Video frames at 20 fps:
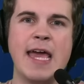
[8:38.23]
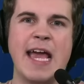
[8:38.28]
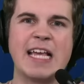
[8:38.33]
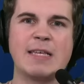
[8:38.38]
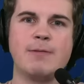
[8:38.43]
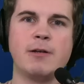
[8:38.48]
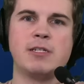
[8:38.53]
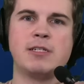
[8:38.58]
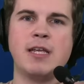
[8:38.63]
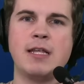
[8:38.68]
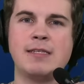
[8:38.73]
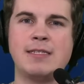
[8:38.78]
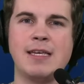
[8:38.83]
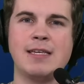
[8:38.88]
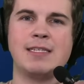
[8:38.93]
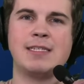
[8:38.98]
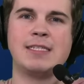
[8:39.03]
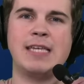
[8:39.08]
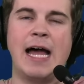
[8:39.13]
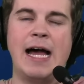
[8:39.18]
especially since his
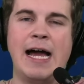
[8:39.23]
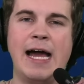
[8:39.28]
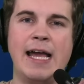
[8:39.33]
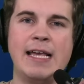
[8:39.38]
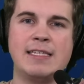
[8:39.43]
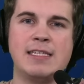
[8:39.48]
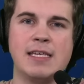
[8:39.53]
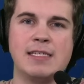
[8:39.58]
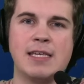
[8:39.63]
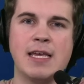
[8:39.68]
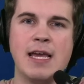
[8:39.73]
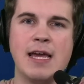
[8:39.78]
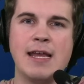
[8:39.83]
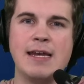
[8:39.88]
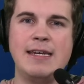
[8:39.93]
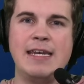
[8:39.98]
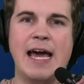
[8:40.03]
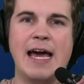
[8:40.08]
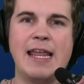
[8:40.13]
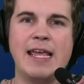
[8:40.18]
size is
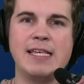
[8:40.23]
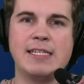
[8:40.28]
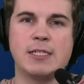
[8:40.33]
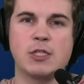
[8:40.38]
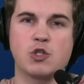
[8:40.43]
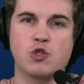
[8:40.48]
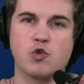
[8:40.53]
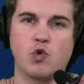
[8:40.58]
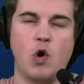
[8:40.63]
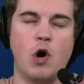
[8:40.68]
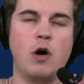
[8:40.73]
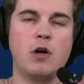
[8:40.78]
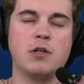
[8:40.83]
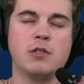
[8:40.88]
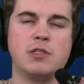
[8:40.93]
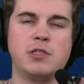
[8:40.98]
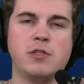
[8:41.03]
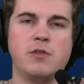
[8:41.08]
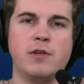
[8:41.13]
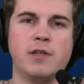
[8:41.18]
not his strong
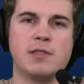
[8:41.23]
suit.